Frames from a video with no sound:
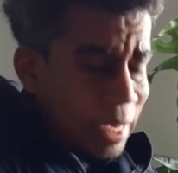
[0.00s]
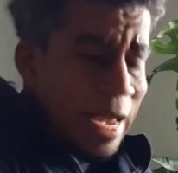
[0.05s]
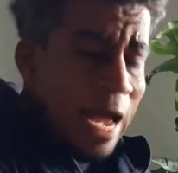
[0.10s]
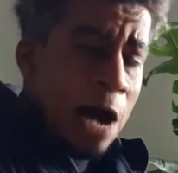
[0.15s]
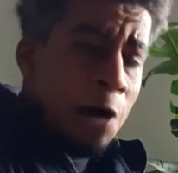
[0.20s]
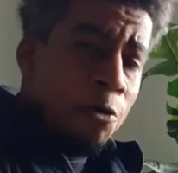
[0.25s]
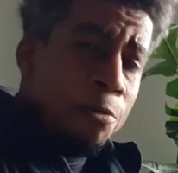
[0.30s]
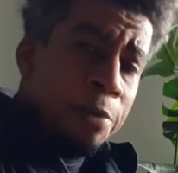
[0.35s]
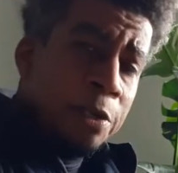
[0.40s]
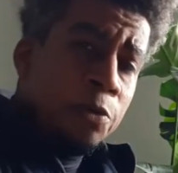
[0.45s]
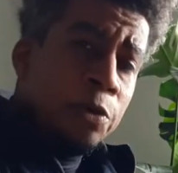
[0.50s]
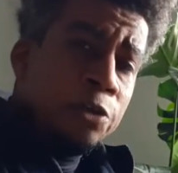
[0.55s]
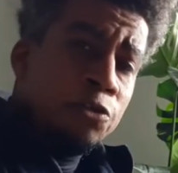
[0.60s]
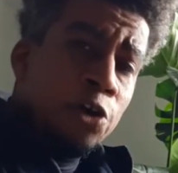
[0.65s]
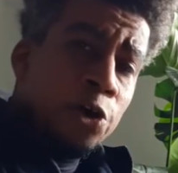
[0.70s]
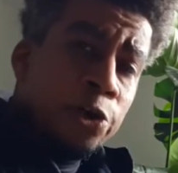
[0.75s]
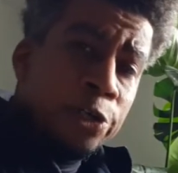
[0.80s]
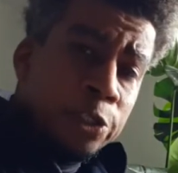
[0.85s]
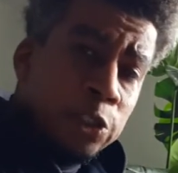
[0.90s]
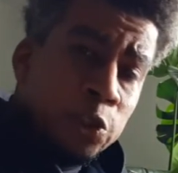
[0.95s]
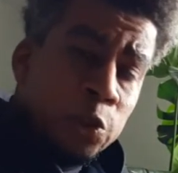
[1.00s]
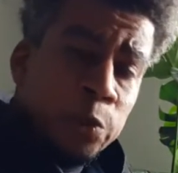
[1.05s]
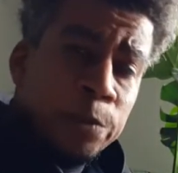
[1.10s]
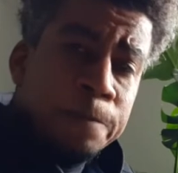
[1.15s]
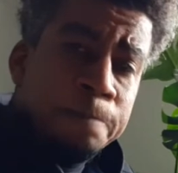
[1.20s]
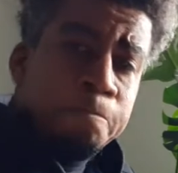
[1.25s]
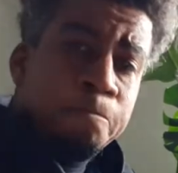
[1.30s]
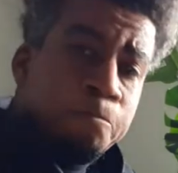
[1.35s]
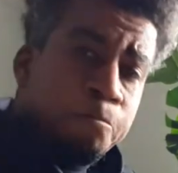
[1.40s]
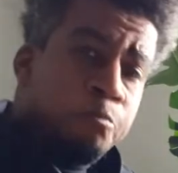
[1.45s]
I will be returning to it,
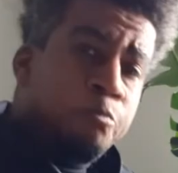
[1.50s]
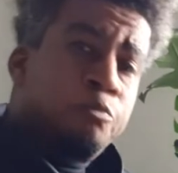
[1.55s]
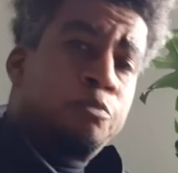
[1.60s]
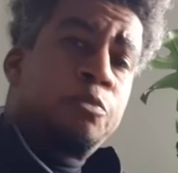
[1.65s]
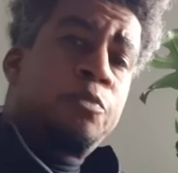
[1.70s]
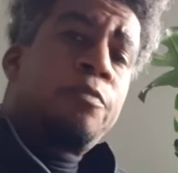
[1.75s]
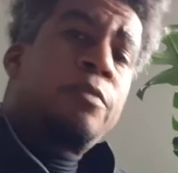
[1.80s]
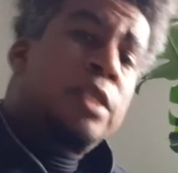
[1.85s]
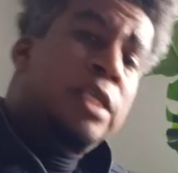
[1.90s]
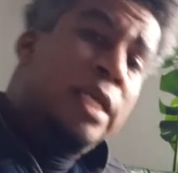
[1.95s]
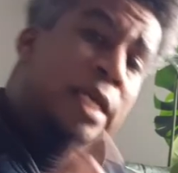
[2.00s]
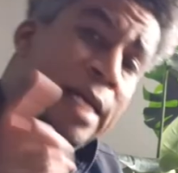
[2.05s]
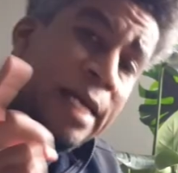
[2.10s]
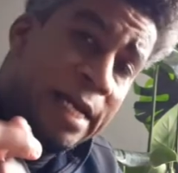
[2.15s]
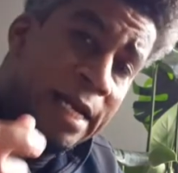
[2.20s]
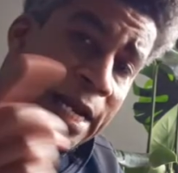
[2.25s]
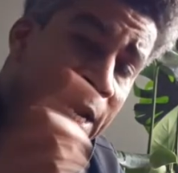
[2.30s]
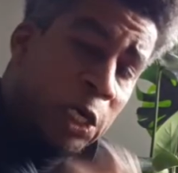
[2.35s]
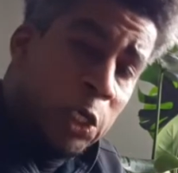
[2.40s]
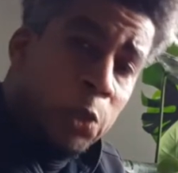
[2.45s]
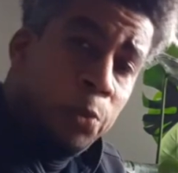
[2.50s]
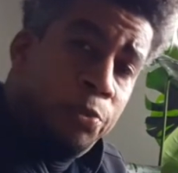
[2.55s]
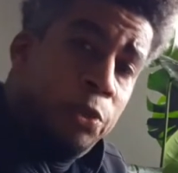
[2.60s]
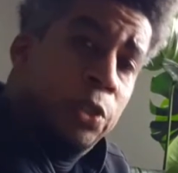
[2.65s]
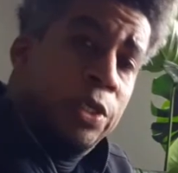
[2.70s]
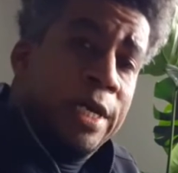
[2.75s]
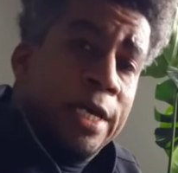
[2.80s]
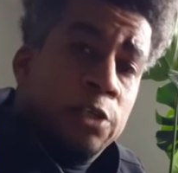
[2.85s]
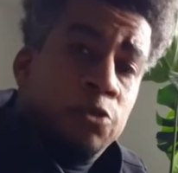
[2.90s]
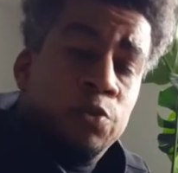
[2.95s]
and I hope you
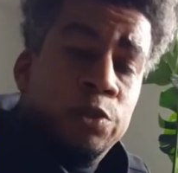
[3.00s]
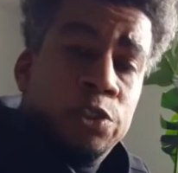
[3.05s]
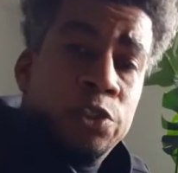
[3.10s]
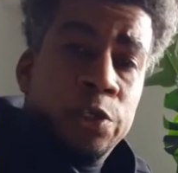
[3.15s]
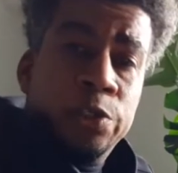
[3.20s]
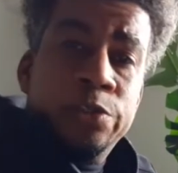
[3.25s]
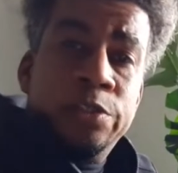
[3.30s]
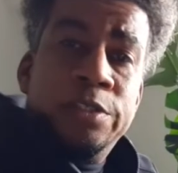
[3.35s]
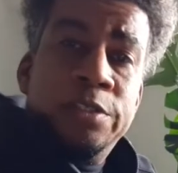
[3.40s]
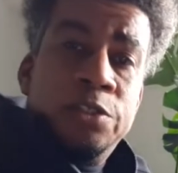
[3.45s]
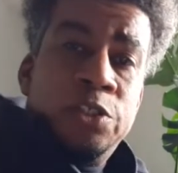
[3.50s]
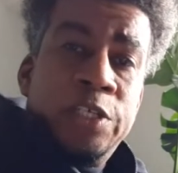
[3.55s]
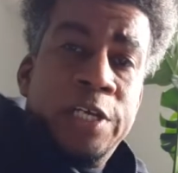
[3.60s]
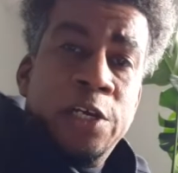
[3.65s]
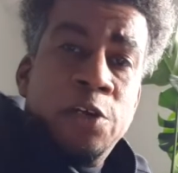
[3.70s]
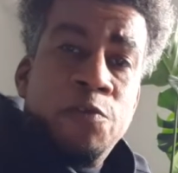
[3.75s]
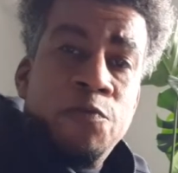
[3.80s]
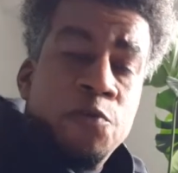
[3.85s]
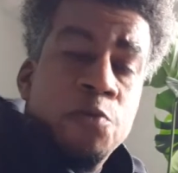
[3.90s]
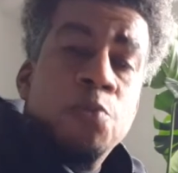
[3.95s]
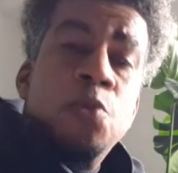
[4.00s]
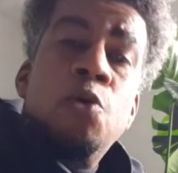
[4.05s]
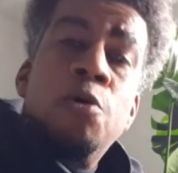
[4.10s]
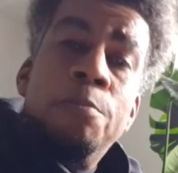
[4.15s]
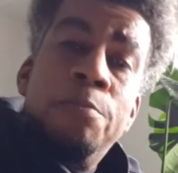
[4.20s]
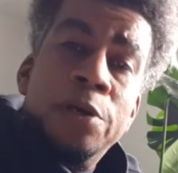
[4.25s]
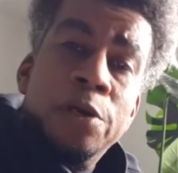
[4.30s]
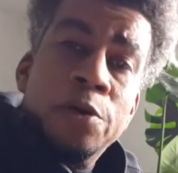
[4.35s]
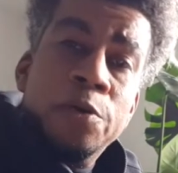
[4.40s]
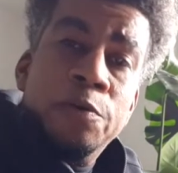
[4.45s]
guys return to the channel for more
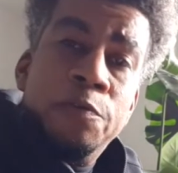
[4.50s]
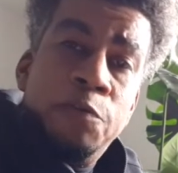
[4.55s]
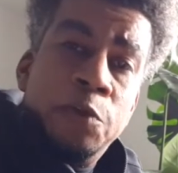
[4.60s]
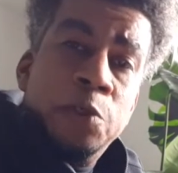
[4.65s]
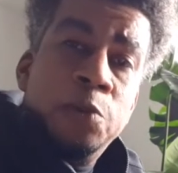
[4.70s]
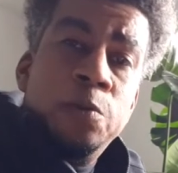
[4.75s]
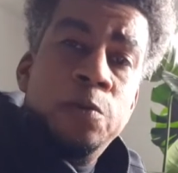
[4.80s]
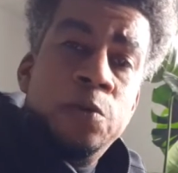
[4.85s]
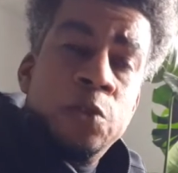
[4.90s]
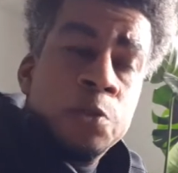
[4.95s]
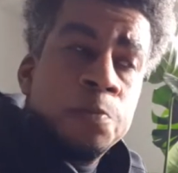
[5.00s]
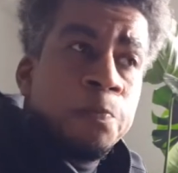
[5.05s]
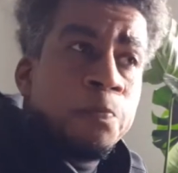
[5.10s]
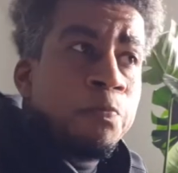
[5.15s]
beer reviews.